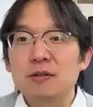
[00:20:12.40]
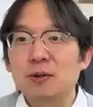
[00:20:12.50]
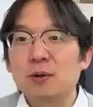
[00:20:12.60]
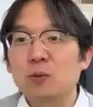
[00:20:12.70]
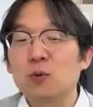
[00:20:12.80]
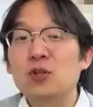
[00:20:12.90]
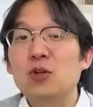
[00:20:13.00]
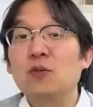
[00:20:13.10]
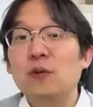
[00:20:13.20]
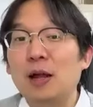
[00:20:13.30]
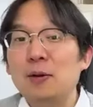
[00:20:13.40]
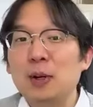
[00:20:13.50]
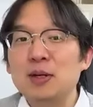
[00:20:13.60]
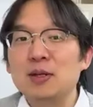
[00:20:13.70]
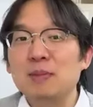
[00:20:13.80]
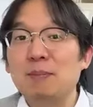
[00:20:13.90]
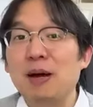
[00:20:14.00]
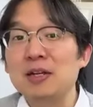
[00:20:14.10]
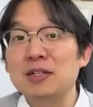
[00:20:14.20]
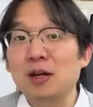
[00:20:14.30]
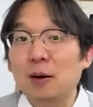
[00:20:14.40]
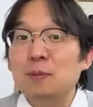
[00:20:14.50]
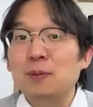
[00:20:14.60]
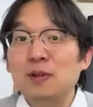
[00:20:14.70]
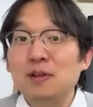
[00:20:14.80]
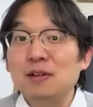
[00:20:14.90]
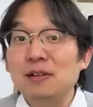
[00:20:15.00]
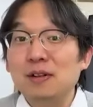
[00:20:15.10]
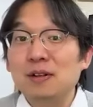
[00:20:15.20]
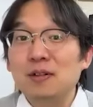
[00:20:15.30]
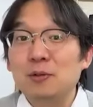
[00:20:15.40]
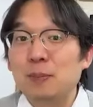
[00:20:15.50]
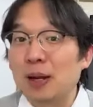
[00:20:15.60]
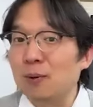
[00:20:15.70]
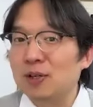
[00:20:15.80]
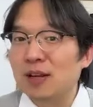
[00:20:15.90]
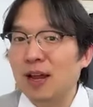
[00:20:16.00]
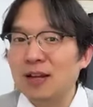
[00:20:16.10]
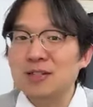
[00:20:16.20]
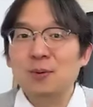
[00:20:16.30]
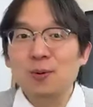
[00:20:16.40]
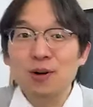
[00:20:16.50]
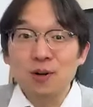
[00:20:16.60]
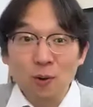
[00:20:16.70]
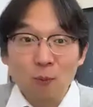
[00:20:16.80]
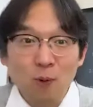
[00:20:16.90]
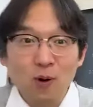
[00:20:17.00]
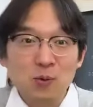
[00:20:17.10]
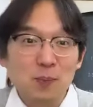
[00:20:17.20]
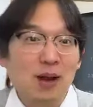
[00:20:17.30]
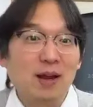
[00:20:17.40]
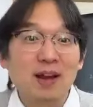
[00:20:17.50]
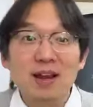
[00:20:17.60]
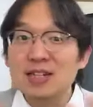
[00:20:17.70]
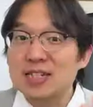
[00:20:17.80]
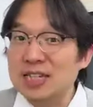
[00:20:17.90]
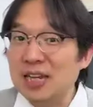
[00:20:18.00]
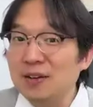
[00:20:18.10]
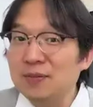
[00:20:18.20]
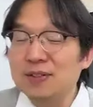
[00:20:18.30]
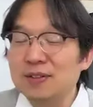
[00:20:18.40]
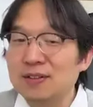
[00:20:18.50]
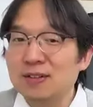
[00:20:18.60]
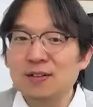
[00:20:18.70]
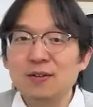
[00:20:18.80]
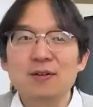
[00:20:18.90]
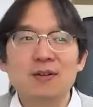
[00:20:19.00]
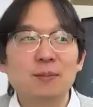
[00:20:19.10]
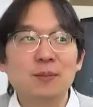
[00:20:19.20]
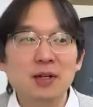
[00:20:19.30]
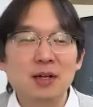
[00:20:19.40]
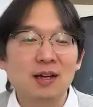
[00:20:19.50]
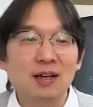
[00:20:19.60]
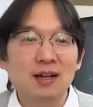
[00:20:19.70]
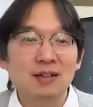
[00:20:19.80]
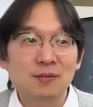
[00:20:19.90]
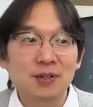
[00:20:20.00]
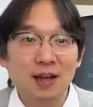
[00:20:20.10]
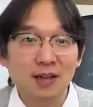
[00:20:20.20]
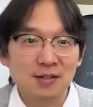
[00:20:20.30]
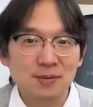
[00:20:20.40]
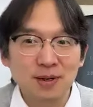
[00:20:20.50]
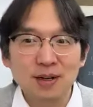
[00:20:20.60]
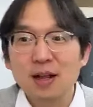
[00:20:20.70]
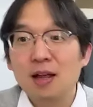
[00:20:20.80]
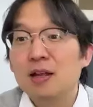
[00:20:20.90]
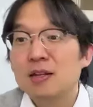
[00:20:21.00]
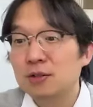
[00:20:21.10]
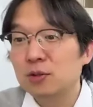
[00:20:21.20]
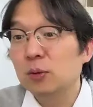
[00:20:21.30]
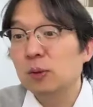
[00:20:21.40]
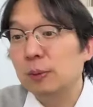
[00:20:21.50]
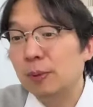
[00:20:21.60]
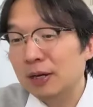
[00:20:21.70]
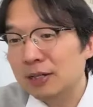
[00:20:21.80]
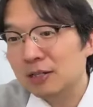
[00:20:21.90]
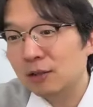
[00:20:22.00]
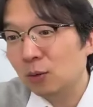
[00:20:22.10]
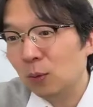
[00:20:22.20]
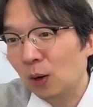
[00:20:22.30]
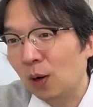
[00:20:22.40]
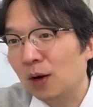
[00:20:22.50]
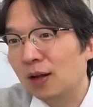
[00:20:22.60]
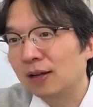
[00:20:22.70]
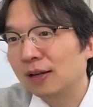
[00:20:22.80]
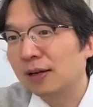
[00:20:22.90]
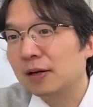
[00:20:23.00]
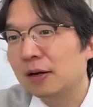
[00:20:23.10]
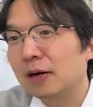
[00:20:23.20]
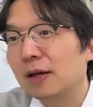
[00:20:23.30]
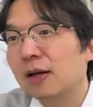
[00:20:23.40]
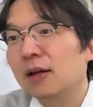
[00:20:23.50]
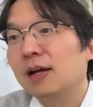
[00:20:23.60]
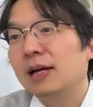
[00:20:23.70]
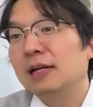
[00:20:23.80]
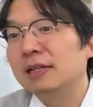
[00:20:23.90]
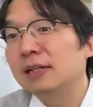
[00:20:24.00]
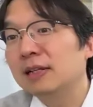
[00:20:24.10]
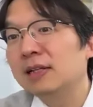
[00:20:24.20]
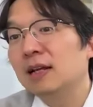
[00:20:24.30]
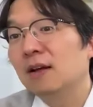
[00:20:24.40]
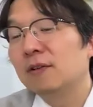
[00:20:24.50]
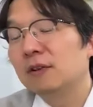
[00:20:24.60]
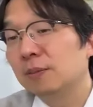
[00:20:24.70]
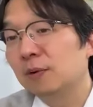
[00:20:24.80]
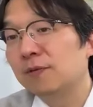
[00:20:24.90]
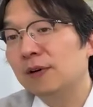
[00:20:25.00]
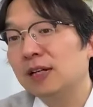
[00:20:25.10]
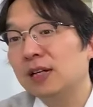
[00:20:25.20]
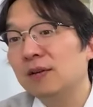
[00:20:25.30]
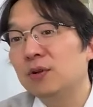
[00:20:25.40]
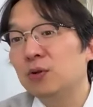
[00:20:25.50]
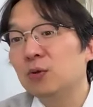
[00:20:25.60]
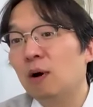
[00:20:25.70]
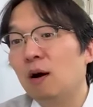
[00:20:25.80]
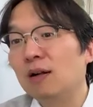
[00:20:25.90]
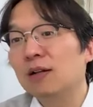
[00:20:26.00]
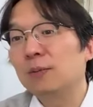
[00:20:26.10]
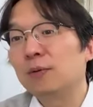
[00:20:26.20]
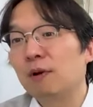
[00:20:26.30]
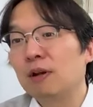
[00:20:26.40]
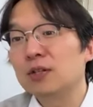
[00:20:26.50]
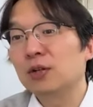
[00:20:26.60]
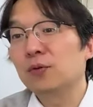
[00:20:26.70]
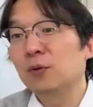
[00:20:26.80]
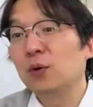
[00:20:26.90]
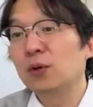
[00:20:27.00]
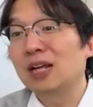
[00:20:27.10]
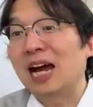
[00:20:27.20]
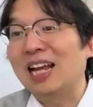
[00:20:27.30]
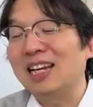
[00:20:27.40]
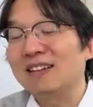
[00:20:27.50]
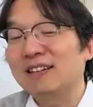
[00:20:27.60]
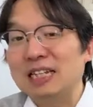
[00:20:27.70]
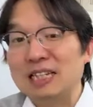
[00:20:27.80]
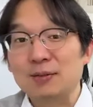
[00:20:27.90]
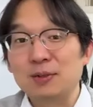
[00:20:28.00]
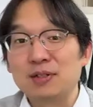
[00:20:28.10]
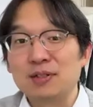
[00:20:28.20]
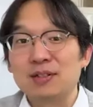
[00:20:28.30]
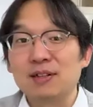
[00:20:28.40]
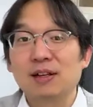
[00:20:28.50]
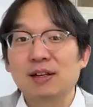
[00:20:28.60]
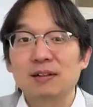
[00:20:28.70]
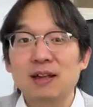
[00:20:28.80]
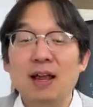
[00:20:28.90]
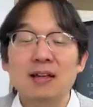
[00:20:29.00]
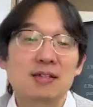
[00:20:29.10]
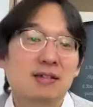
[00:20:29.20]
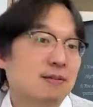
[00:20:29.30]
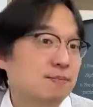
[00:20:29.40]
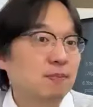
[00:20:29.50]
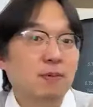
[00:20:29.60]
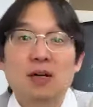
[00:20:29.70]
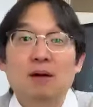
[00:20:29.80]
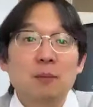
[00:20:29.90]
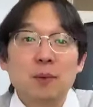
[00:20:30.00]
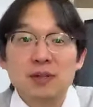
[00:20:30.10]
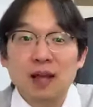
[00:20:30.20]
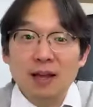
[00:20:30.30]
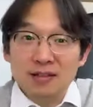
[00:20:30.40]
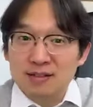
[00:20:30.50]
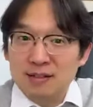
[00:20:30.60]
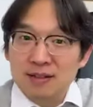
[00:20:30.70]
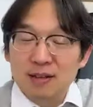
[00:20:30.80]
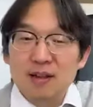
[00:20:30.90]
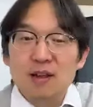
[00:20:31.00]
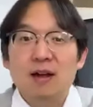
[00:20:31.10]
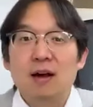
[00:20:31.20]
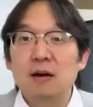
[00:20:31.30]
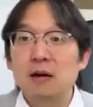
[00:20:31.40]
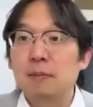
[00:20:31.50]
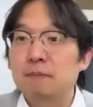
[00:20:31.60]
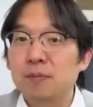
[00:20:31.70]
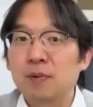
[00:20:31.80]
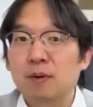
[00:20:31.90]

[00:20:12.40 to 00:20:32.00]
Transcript: So would your valuation be biased upward to pay more tax or lower to save, your money out of tax, right? So you will be biased lower. Yeah. And then number 5, you are an appraiser for the IRS, which is like a government tax uh,